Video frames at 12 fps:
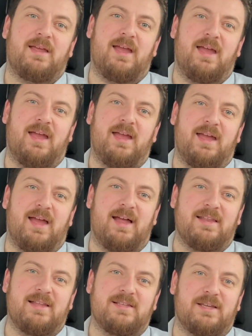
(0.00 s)

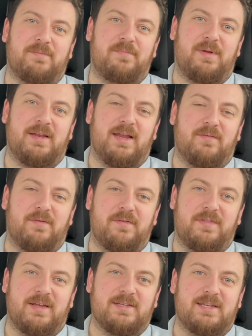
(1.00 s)
and there's plenty of other
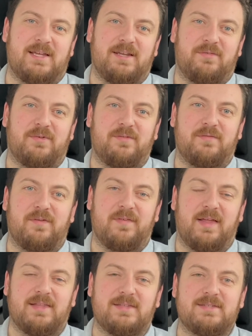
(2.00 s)
things that are different for
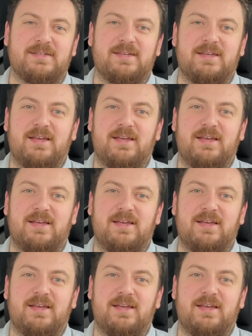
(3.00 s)
vans.